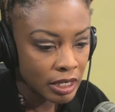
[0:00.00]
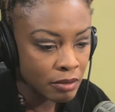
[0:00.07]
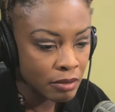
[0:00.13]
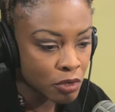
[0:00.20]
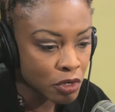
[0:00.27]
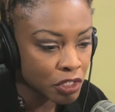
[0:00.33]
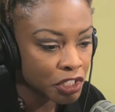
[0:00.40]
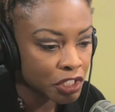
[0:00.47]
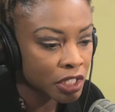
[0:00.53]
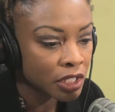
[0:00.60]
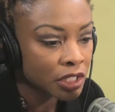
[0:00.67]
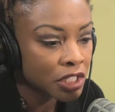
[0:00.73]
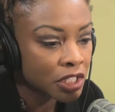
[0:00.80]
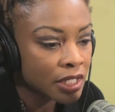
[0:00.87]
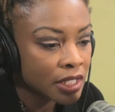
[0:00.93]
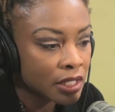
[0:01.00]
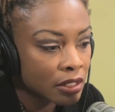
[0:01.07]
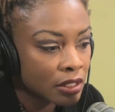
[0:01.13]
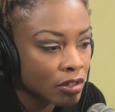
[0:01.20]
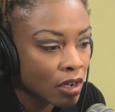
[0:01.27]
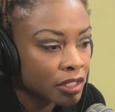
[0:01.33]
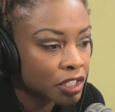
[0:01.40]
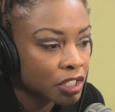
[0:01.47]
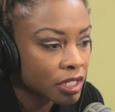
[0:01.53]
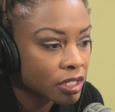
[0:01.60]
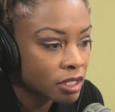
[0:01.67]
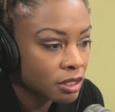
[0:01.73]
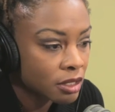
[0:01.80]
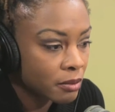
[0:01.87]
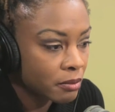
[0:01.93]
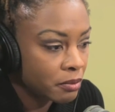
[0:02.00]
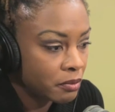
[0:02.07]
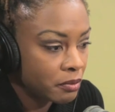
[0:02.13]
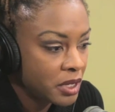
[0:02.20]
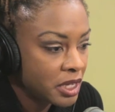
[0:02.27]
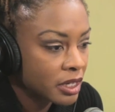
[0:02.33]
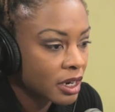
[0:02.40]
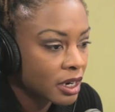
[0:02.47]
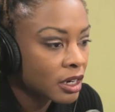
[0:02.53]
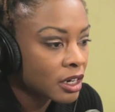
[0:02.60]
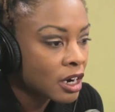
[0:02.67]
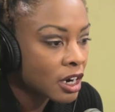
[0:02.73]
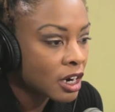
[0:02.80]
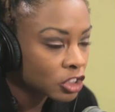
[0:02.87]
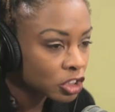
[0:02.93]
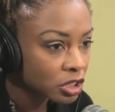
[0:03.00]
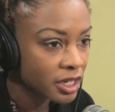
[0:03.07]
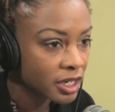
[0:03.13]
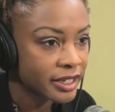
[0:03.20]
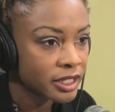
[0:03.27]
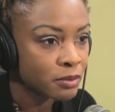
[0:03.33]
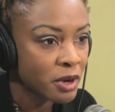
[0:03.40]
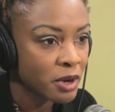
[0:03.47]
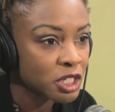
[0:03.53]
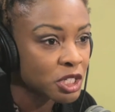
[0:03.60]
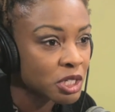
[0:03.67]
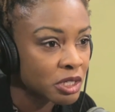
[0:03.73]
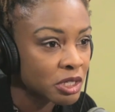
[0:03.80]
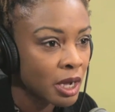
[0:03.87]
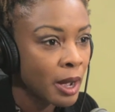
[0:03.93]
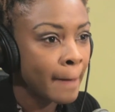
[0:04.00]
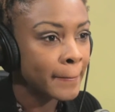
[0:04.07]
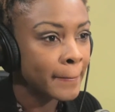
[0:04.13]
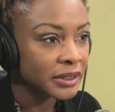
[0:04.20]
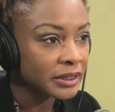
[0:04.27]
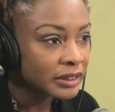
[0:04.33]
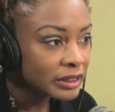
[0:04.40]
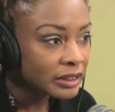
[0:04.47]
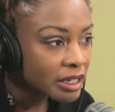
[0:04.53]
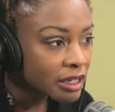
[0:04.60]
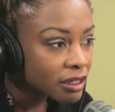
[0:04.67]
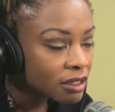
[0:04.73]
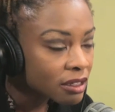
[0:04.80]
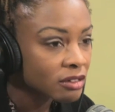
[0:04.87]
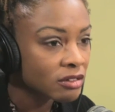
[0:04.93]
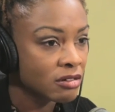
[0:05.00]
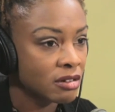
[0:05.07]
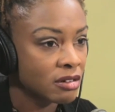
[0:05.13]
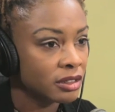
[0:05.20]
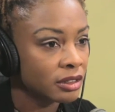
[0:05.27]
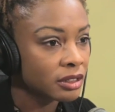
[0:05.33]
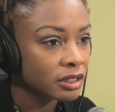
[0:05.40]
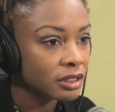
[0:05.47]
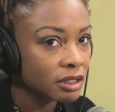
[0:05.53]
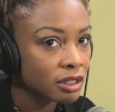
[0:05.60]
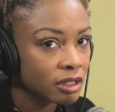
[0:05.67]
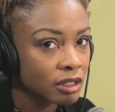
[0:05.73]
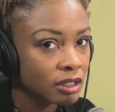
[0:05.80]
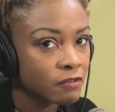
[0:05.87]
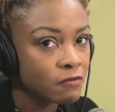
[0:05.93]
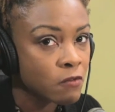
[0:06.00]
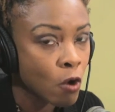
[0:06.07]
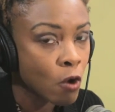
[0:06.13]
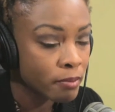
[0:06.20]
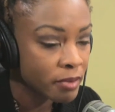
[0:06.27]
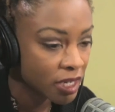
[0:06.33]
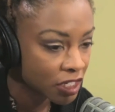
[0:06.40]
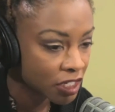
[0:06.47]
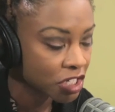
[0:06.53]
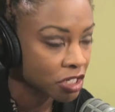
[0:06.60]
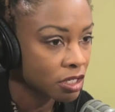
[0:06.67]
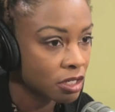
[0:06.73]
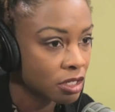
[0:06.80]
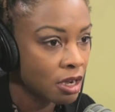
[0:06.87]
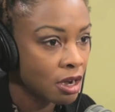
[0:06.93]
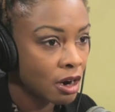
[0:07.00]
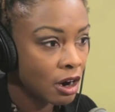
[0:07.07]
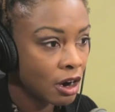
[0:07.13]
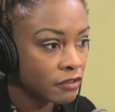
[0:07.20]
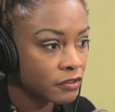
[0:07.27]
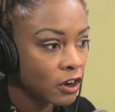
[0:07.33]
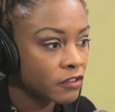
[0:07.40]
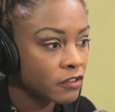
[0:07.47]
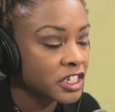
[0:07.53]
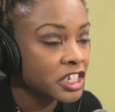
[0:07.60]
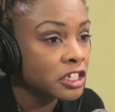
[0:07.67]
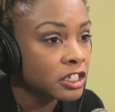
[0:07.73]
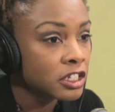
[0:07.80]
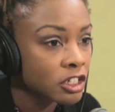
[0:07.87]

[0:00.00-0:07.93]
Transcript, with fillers: emerging, not just being a cultural expression, but taking on the, the, the formation of, of an